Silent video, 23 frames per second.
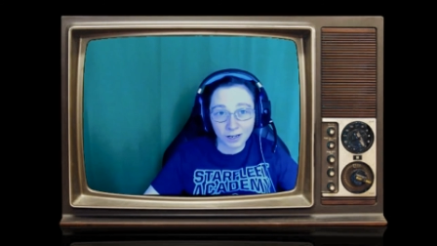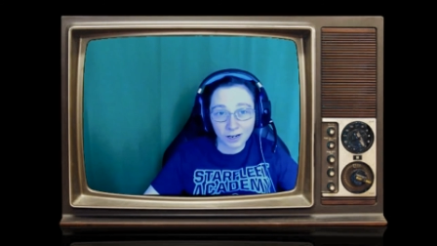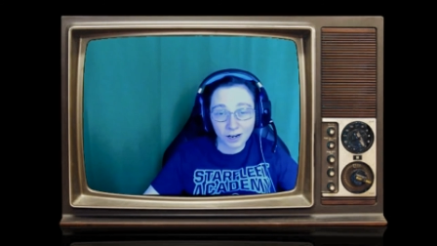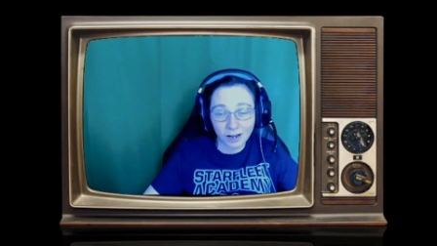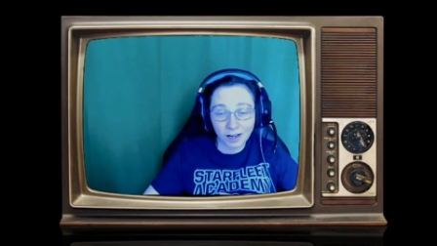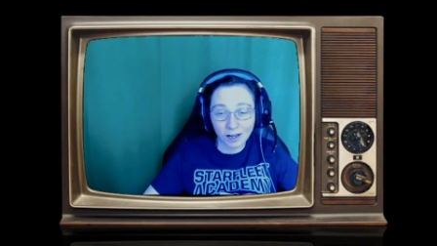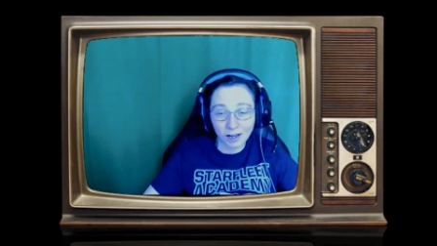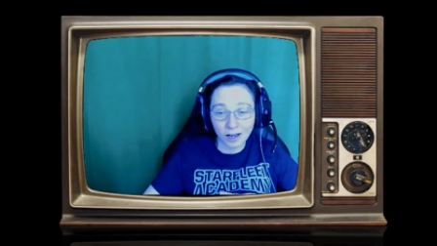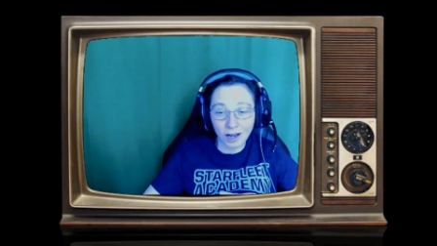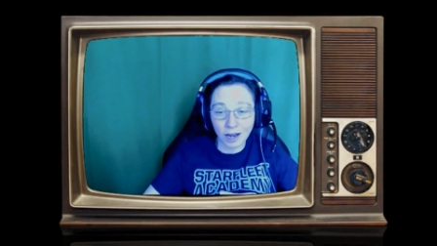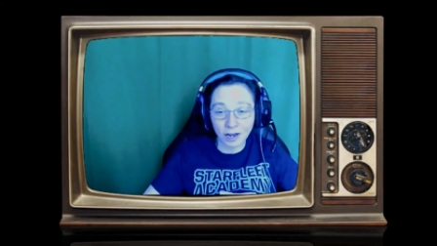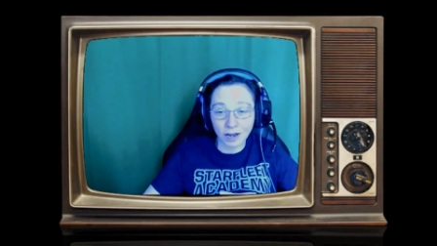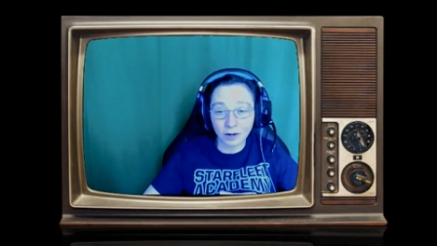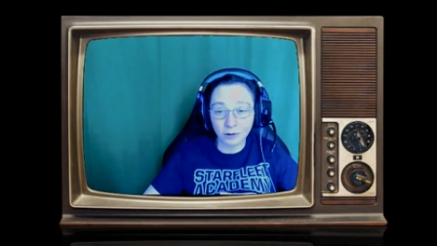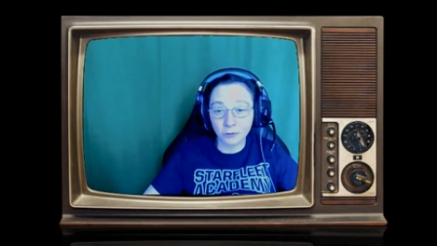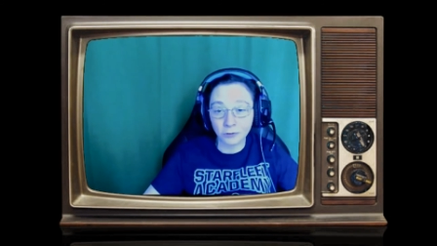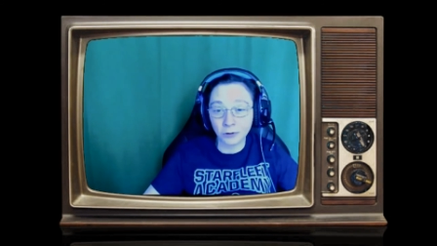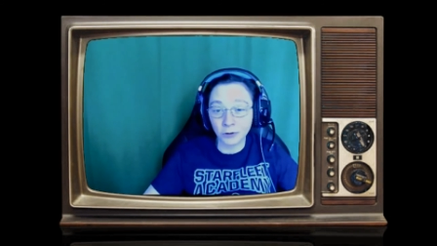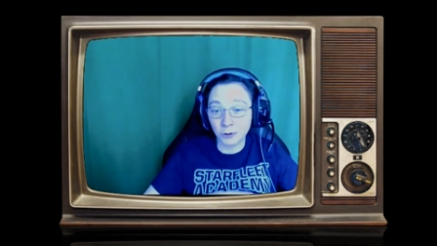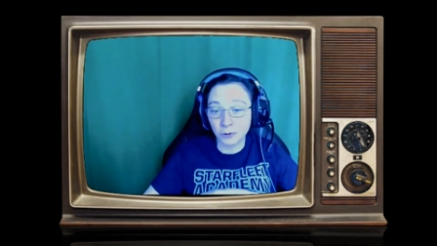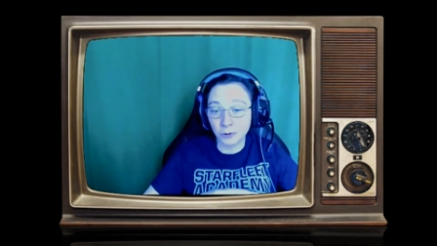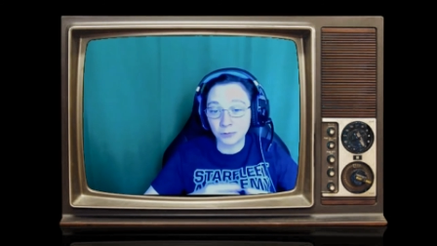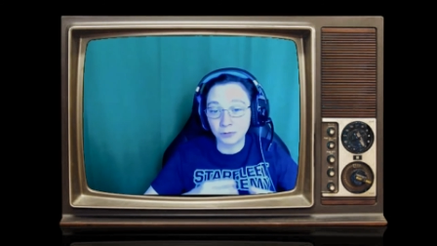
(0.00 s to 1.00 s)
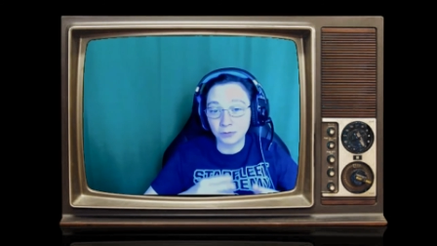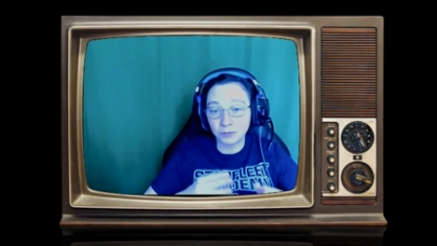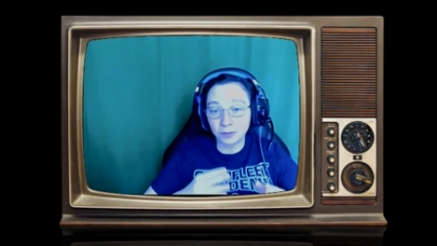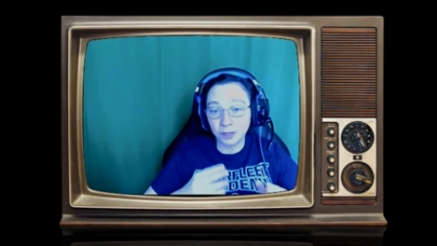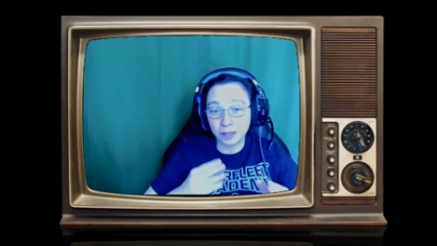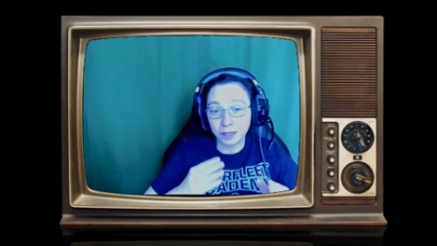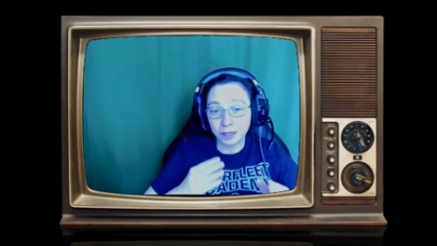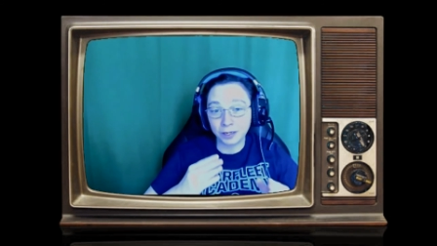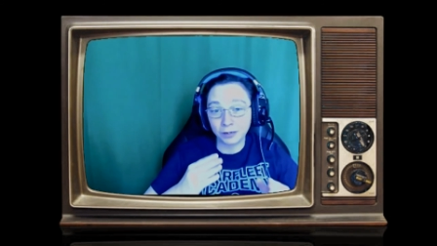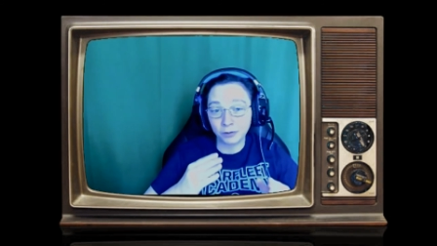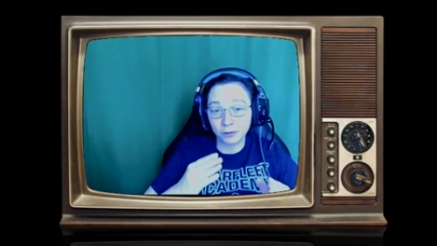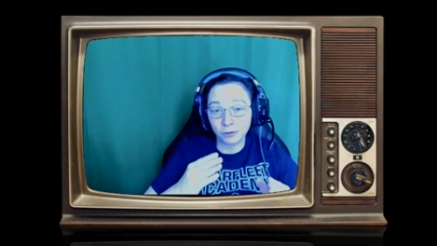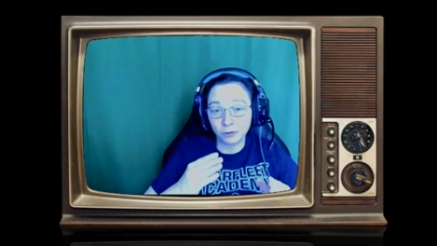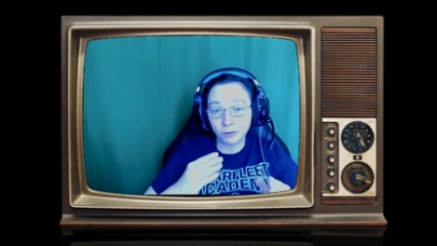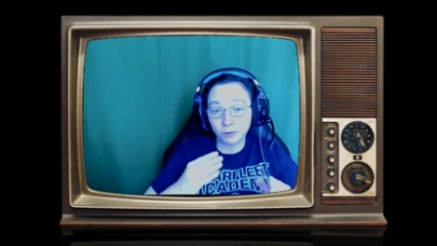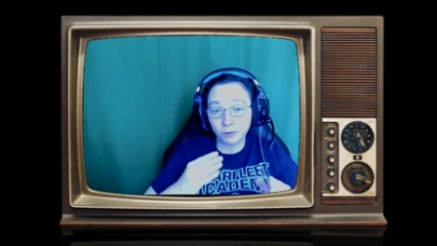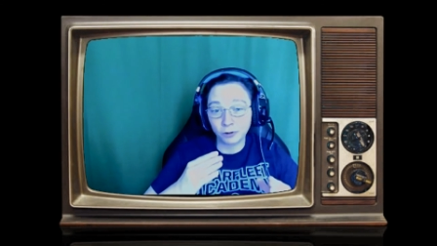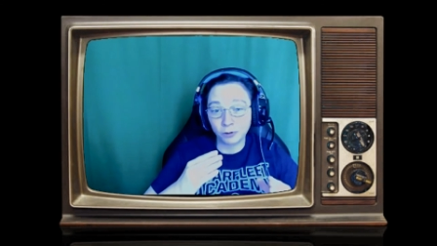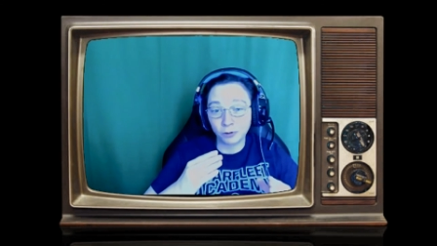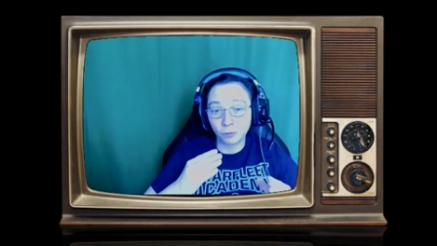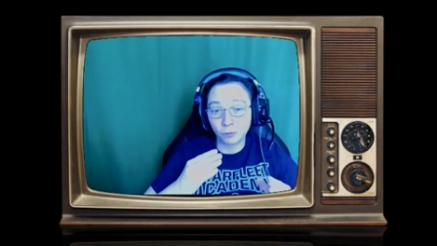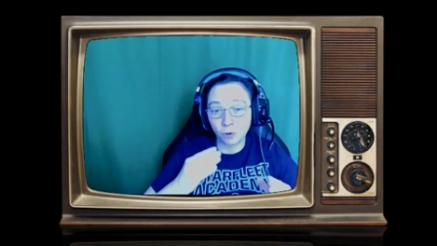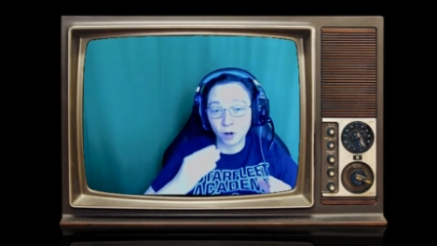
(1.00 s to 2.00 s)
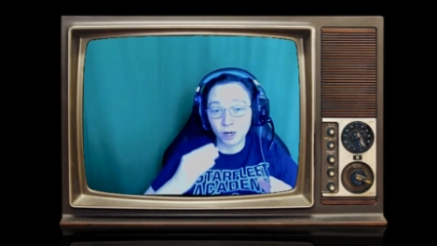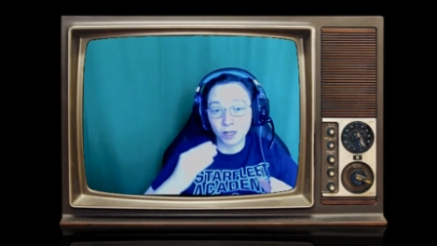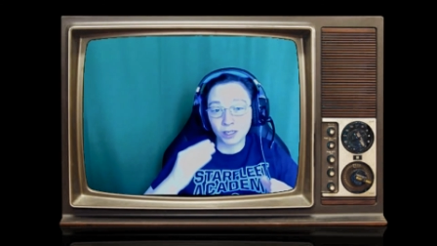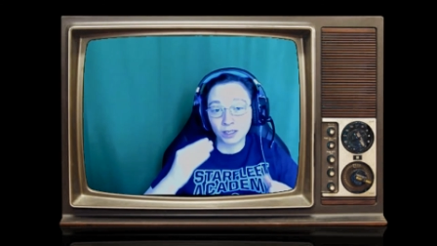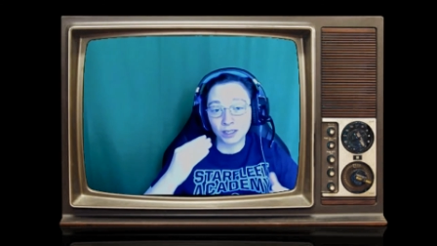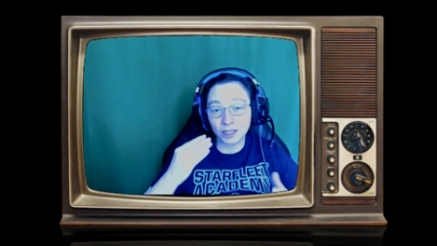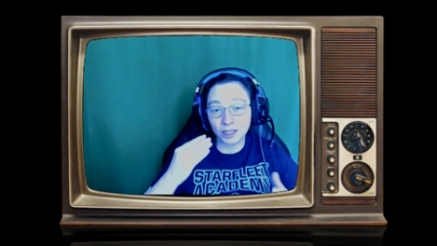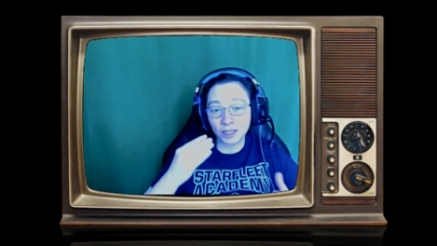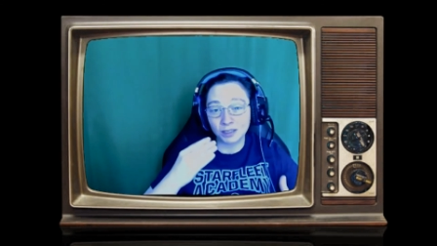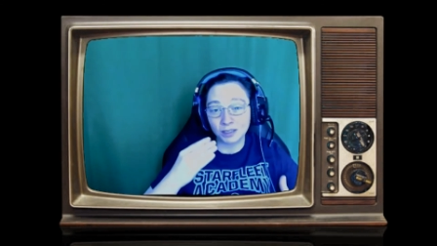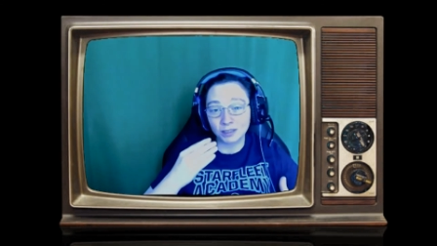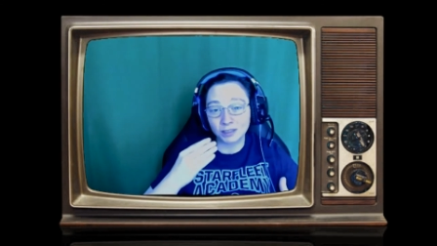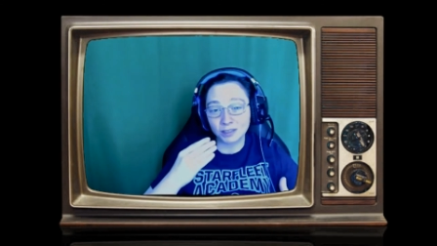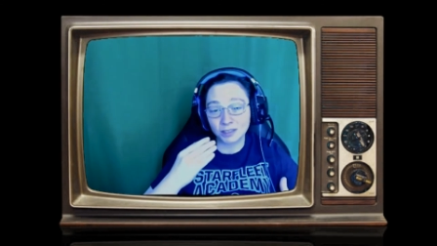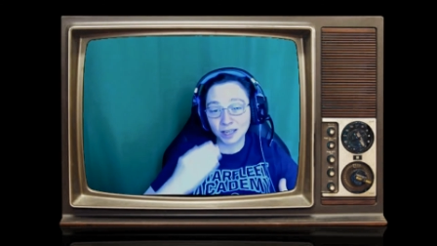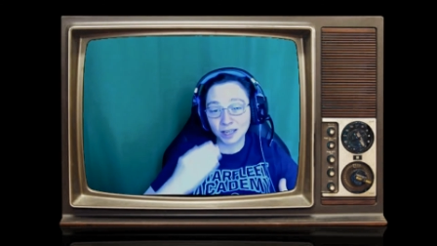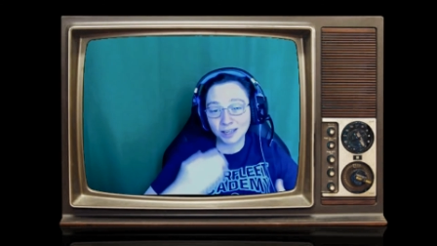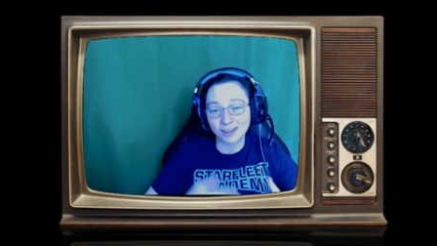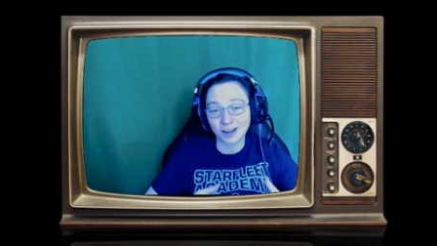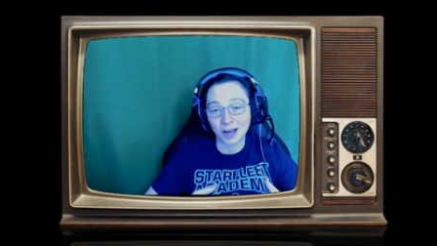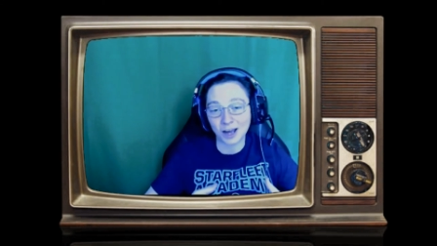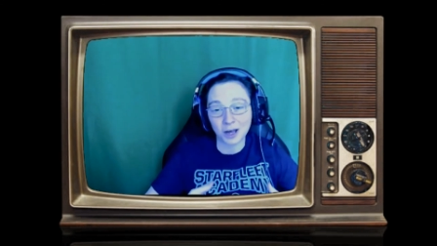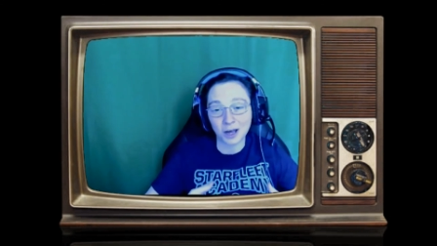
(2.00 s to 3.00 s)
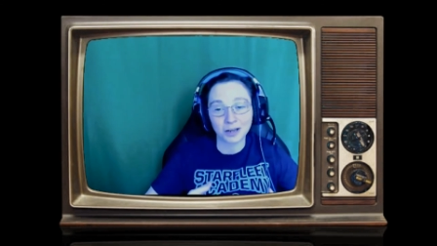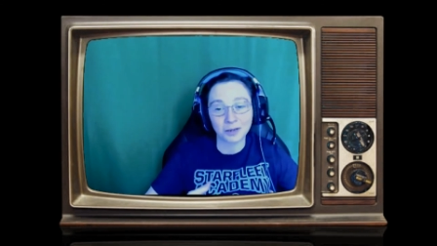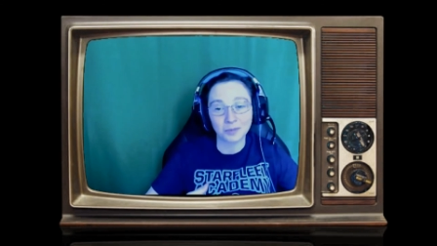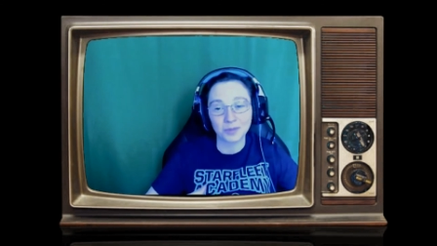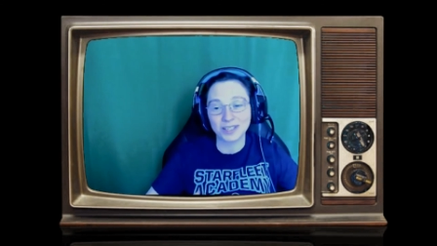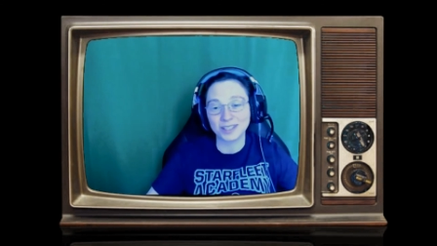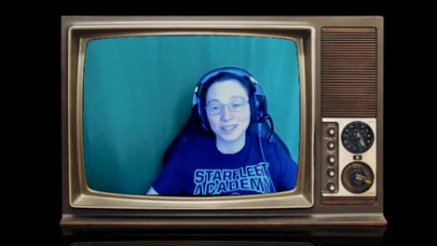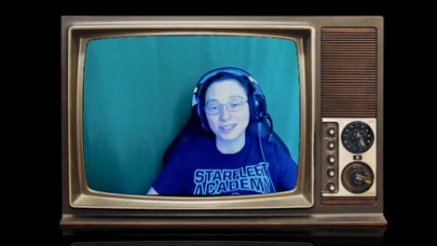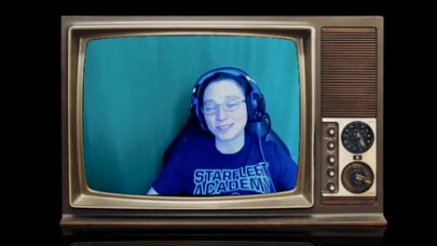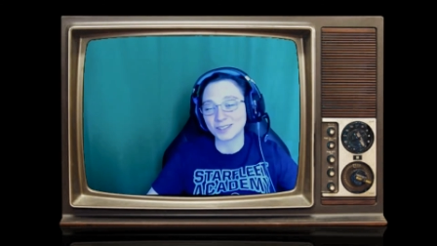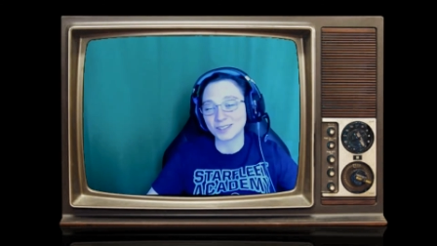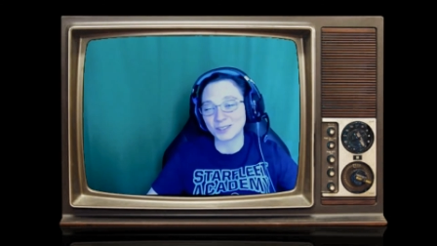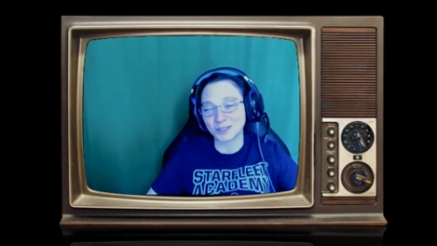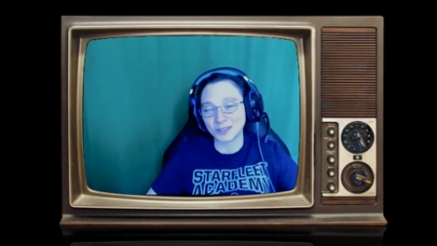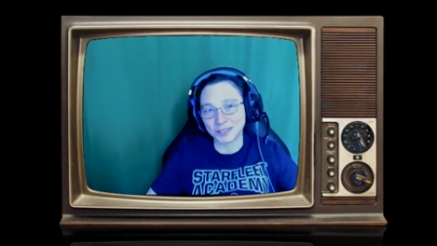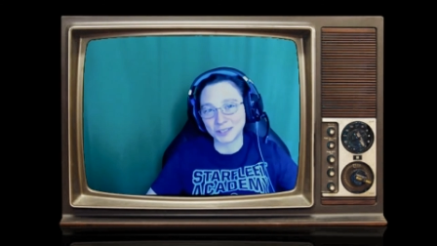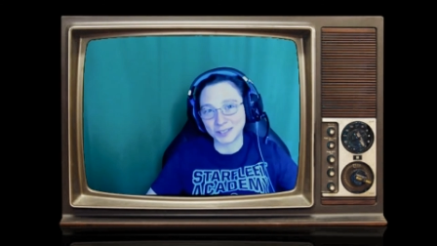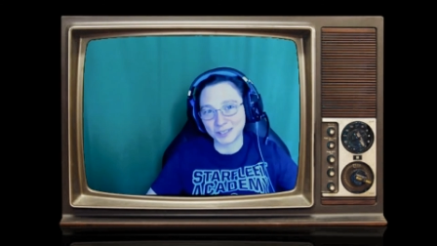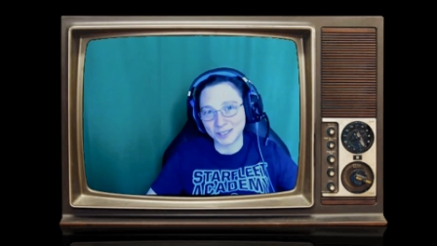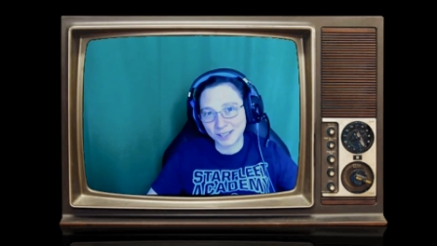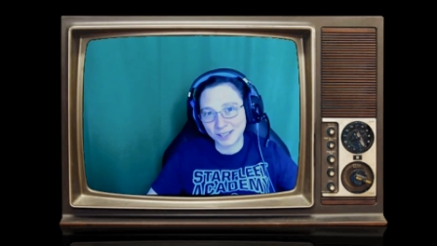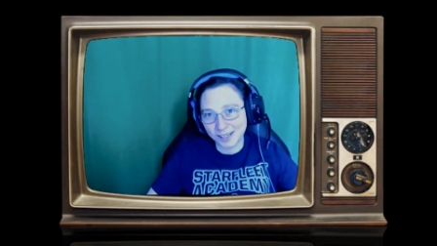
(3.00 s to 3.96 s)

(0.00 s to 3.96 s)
I don't know if they want to stay anonymous or